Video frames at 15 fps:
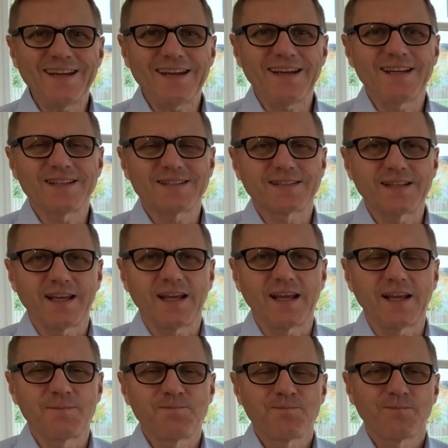is
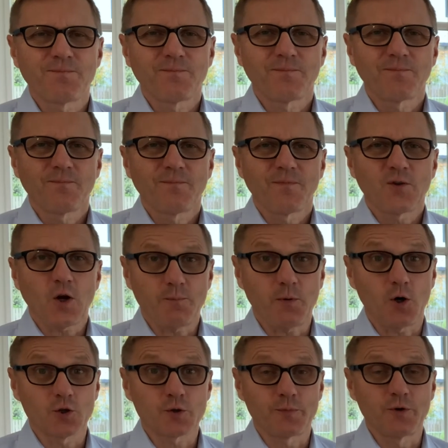the top
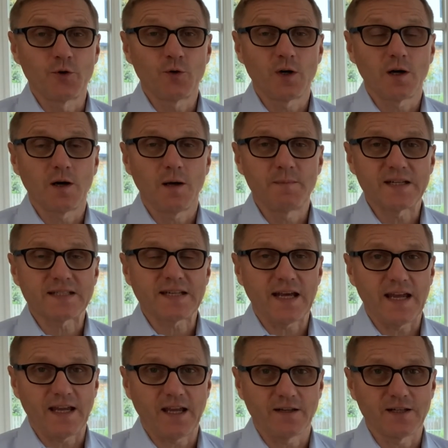entrepreneur
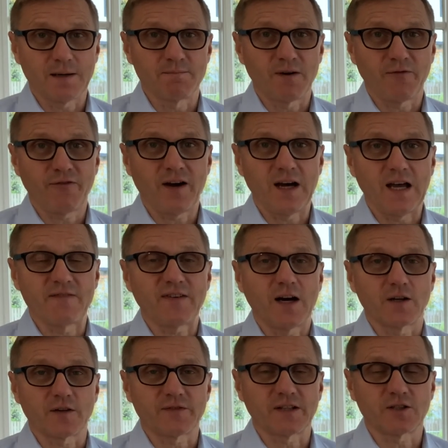mistake number 5
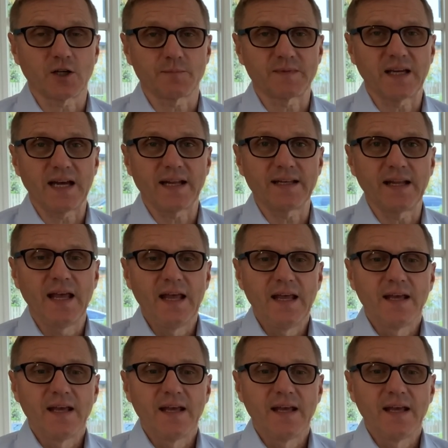out of the top 10.